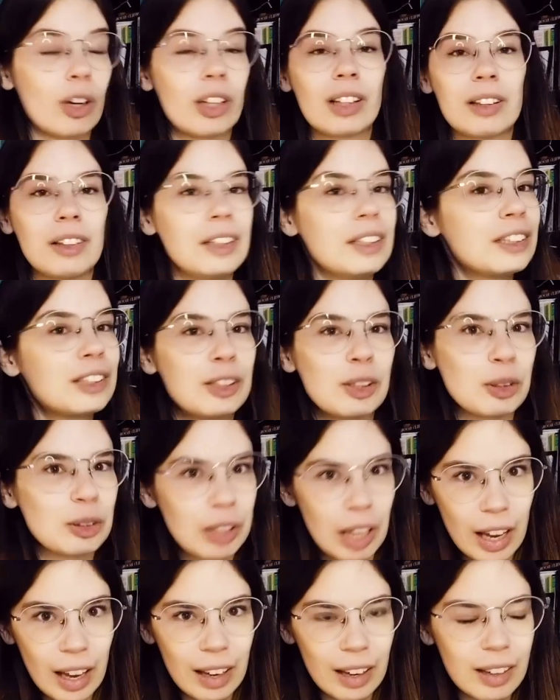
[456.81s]
or at least your
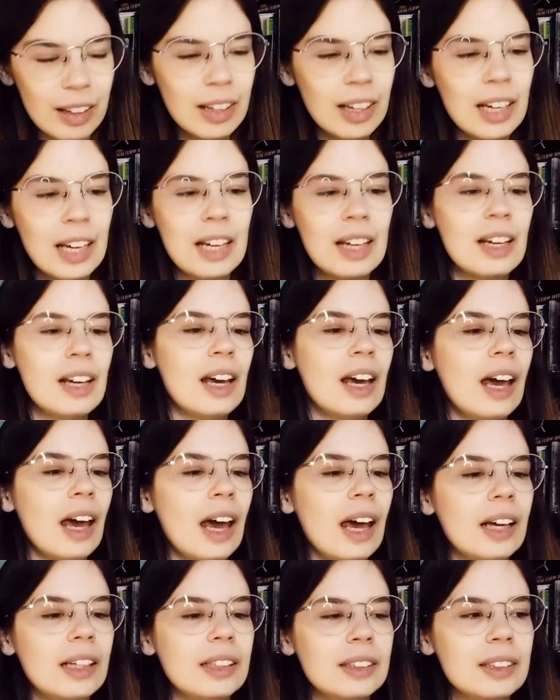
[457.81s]
day.
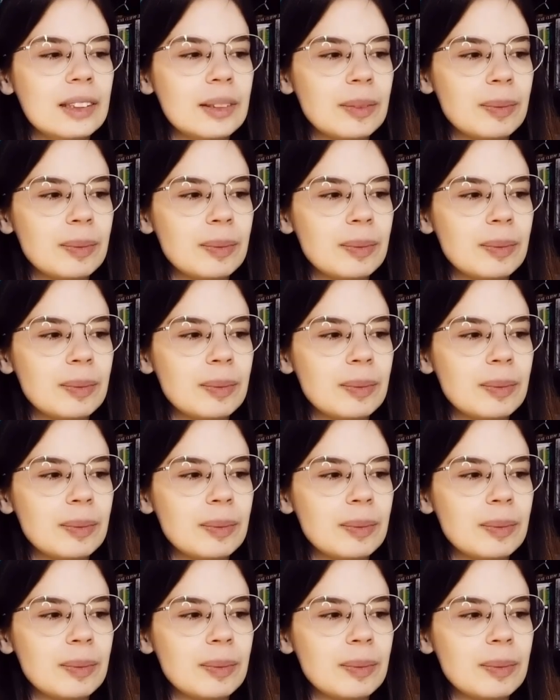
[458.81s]
And